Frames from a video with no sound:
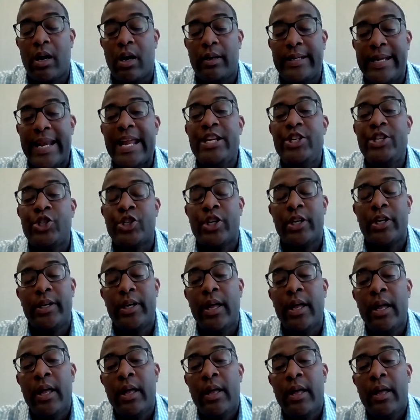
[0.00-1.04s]

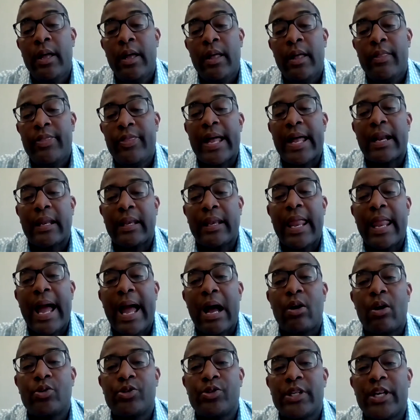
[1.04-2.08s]
nation that
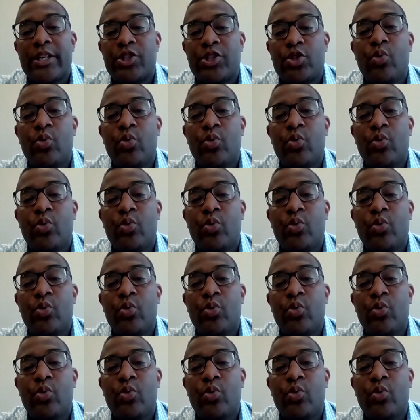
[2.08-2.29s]
allows us